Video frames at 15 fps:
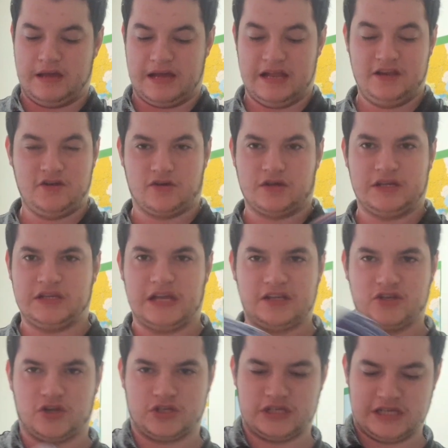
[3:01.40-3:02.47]
And, you know,
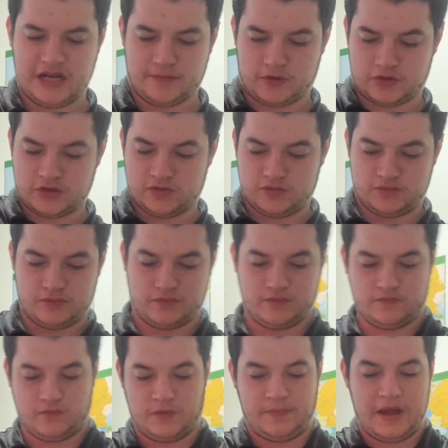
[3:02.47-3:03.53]
it's not sustainable because
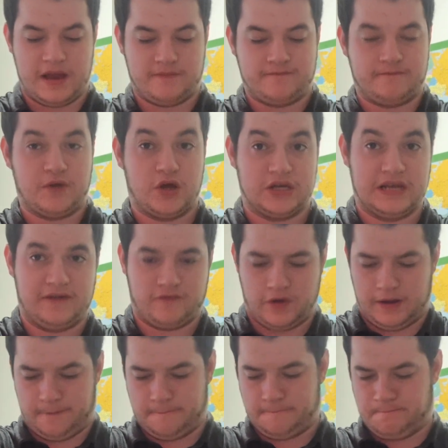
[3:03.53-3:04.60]
we're paid per
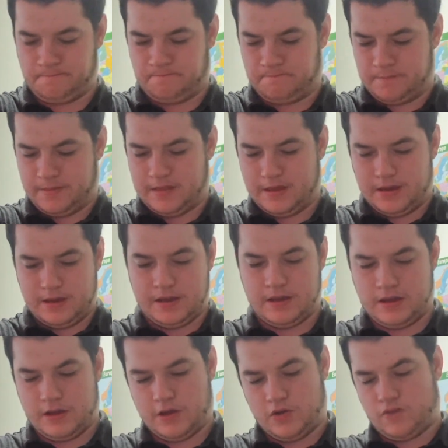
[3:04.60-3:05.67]
delivery,
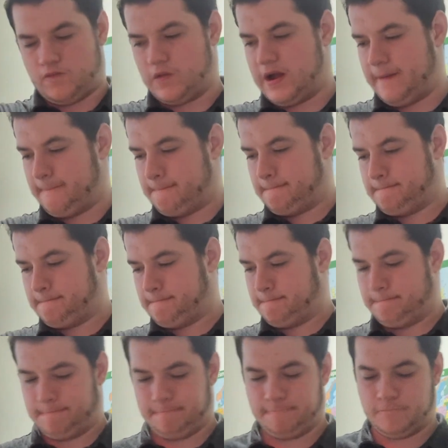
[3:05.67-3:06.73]
right?
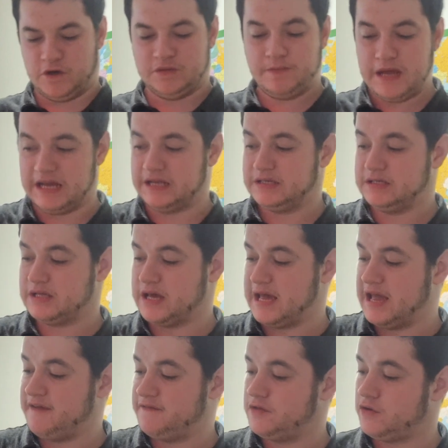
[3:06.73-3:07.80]
Which means that
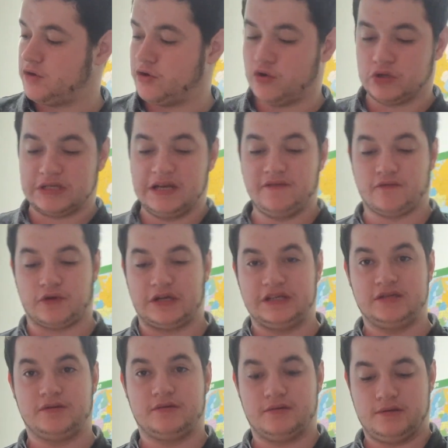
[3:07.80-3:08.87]
if there are no
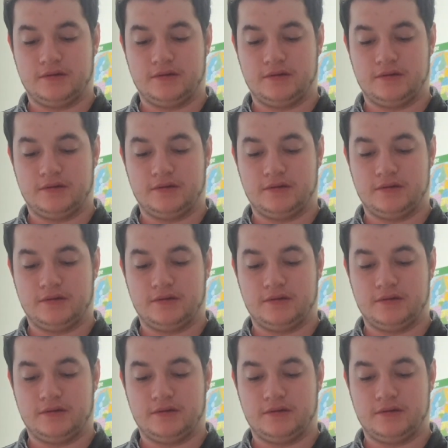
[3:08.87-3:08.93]
deliveries,